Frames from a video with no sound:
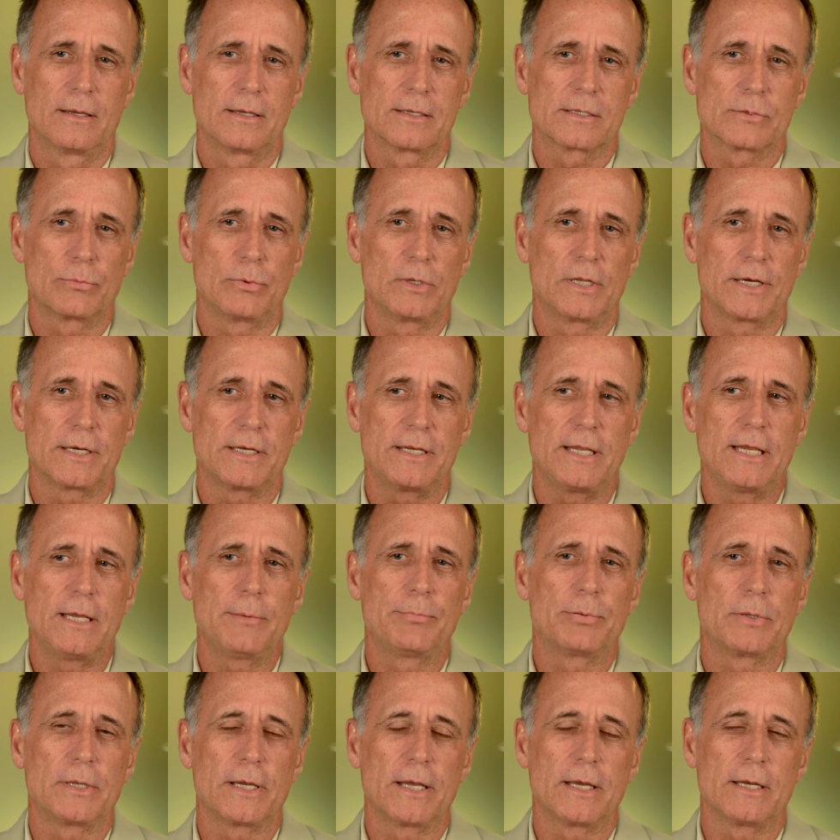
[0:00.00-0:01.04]
So we look
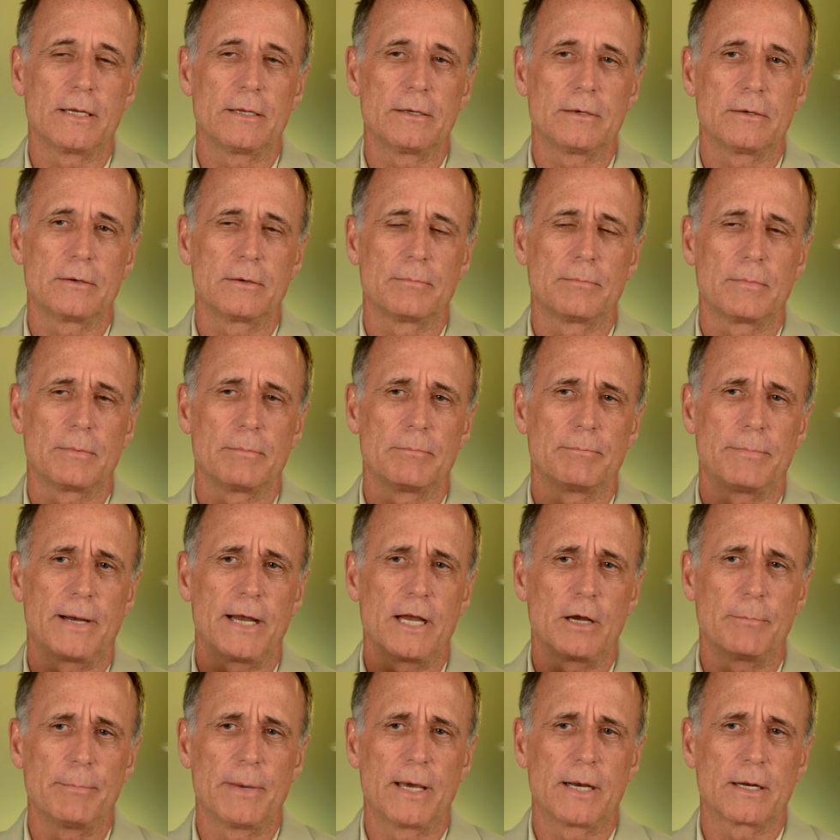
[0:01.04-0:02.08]
deeply into
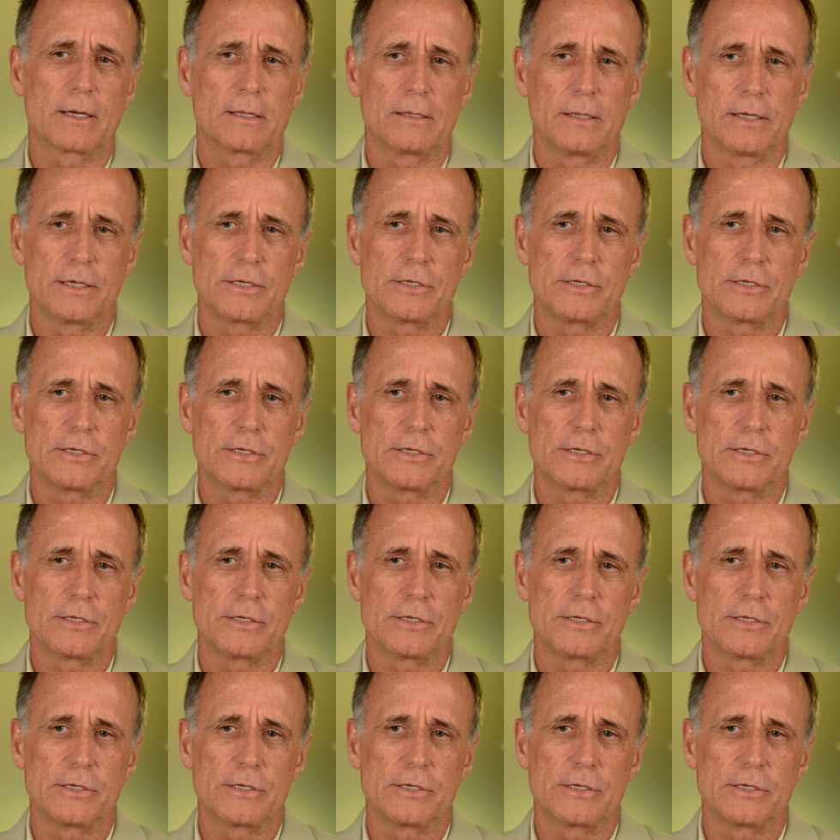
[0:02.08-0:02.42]
biomedical